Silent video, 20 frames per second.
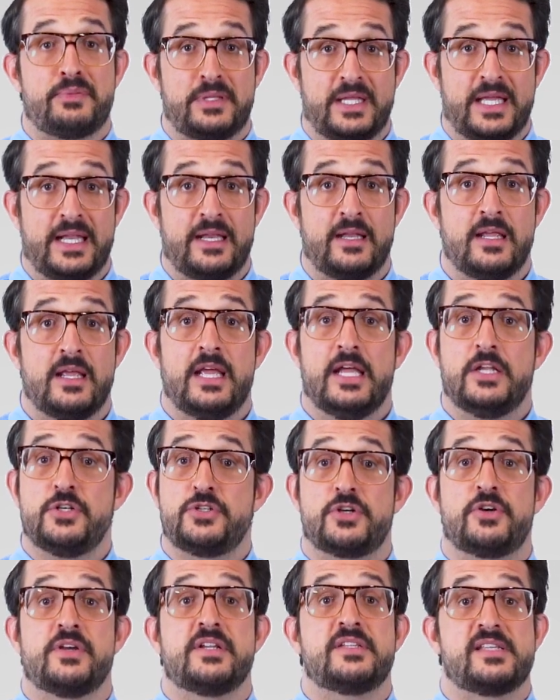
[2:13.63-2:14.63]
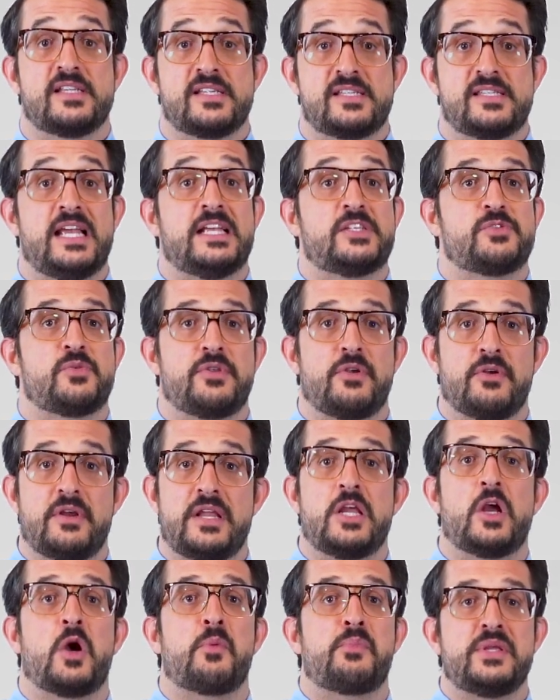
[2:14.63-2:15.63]
plan ensuring success with your
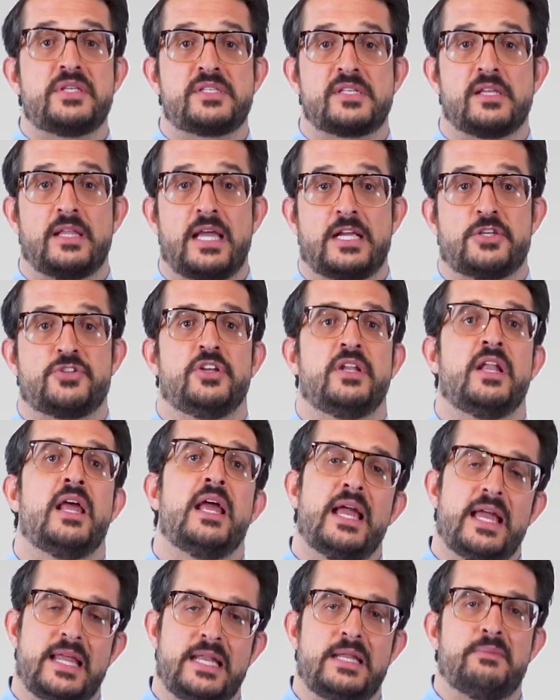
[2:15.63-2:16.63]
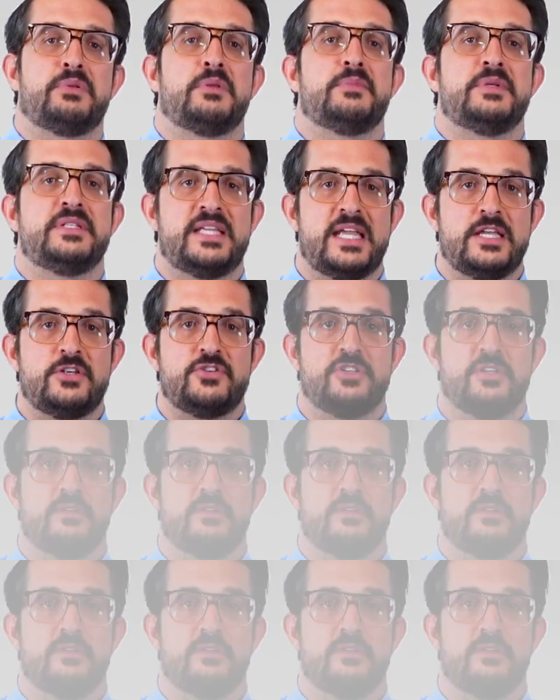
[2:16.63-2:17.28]
ERP selection and implementation.